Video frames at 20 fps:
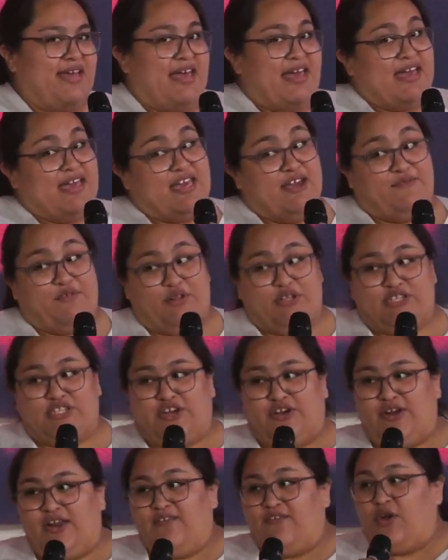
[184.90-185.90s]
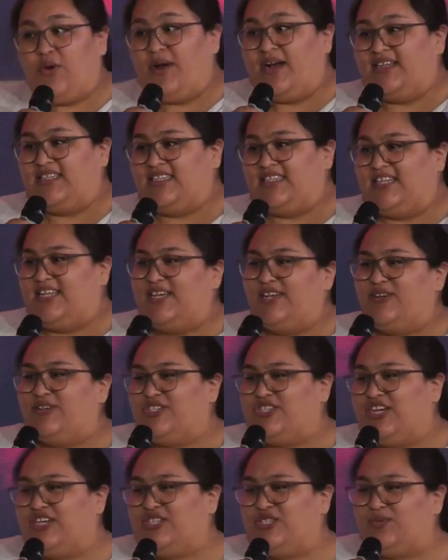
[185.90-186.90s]
Careful, it's carnivorous, a little
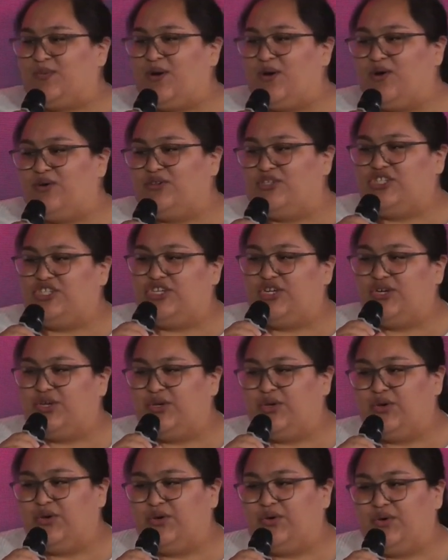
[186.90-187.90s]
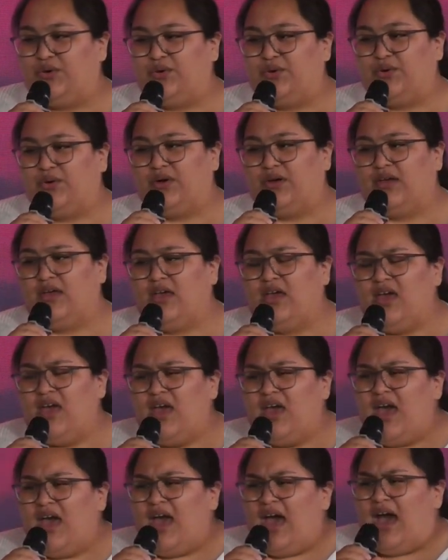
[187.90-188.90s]
just won't do.
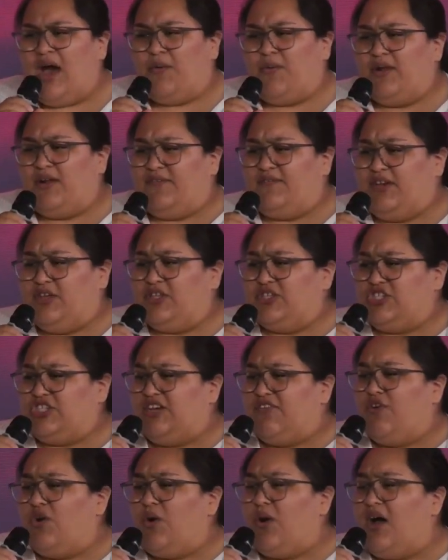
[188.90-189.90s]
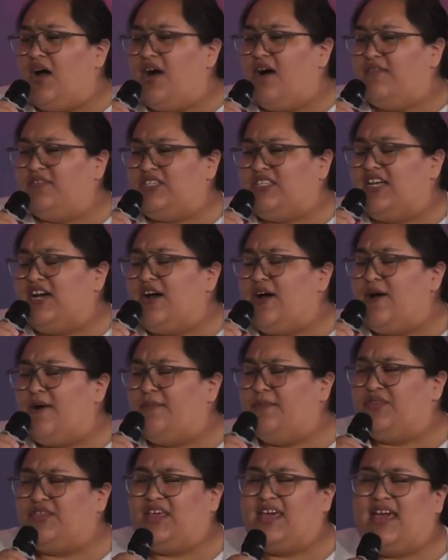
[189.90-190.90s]
I wanna feel the shiver of
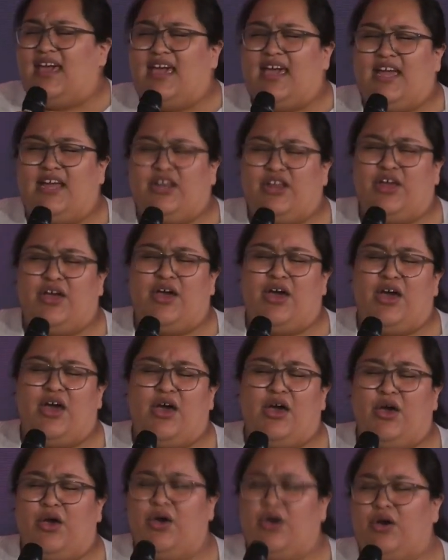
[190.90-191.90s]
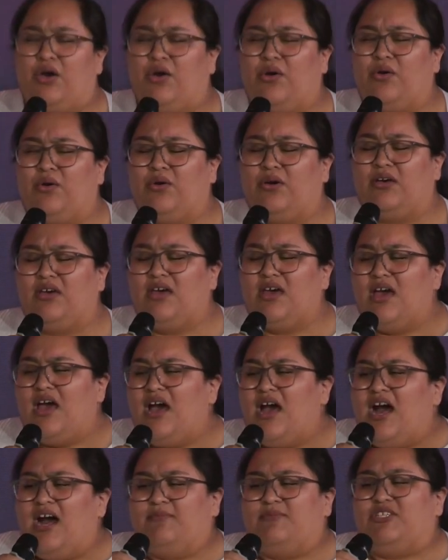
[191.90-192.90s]
something new.
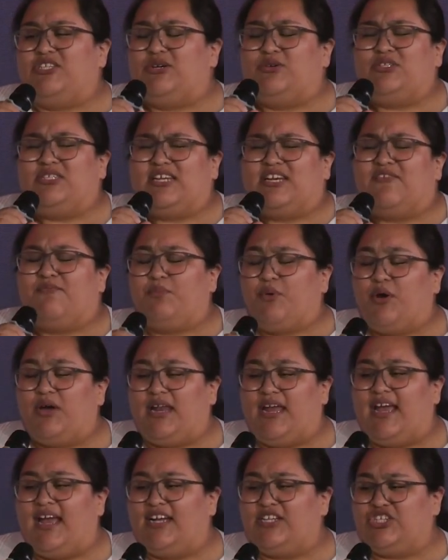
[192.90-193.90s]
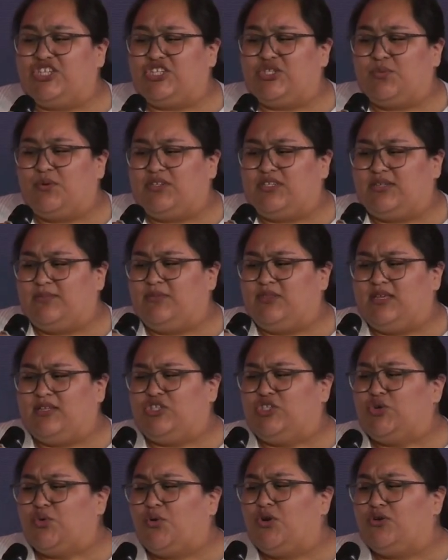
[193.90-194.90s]
I'm so sick of pretty, I just want something
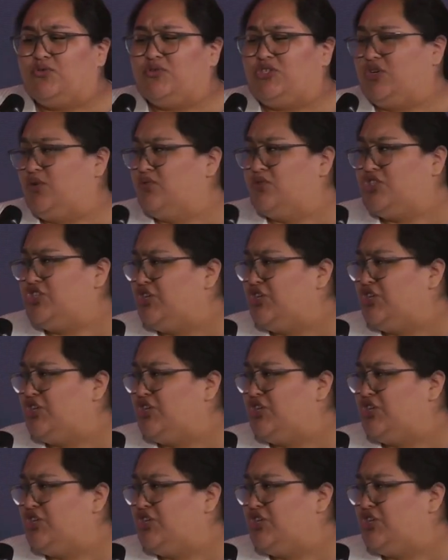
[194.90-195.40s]
true, don't you?